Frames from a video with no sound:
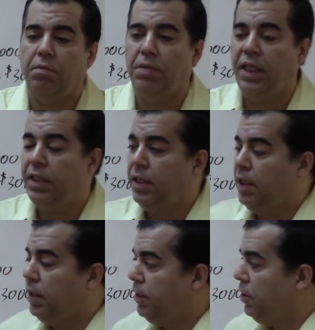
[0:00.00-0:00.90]
but
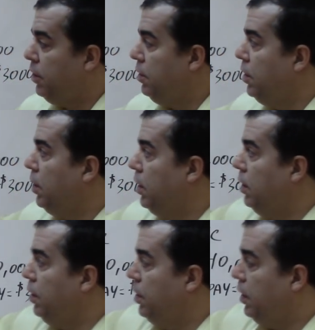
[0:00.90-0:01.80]
this is
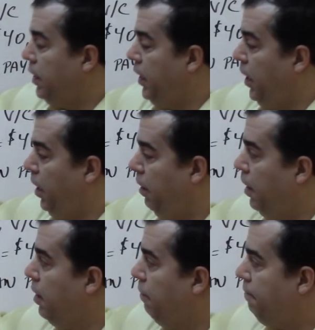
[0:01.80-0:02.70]
the key
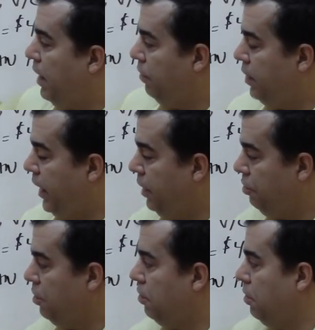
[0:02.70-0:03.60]

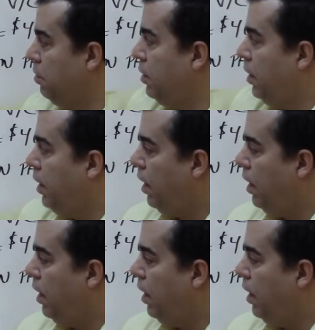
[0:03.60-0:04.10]
foundational